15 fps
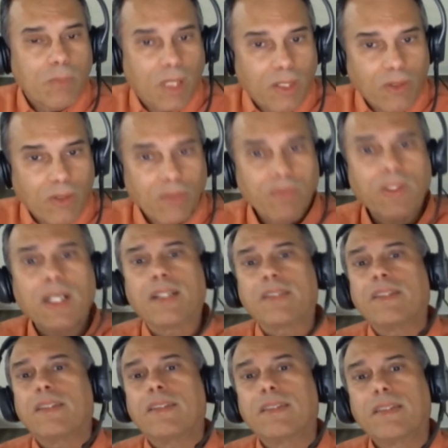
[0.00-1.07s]
Matter of
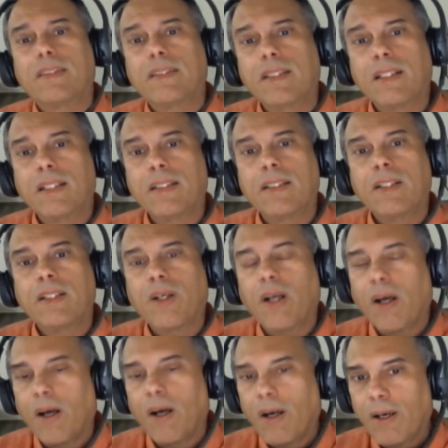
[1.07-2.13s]
fact,
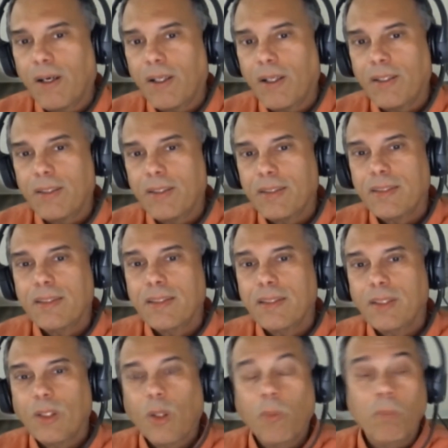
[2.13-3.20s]
there are
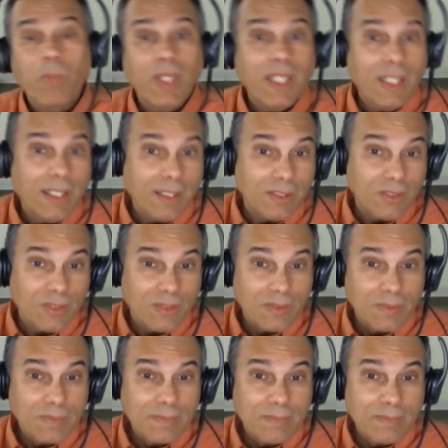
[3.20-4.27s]
beings.
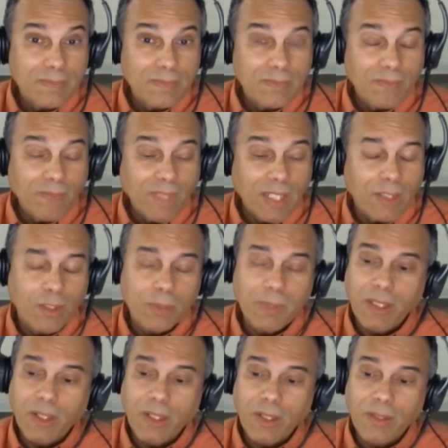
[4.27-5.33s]
It could be
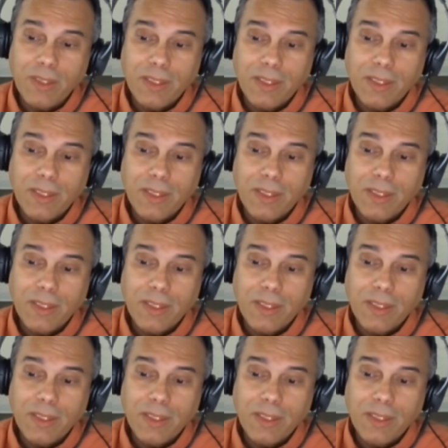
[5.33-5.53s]
called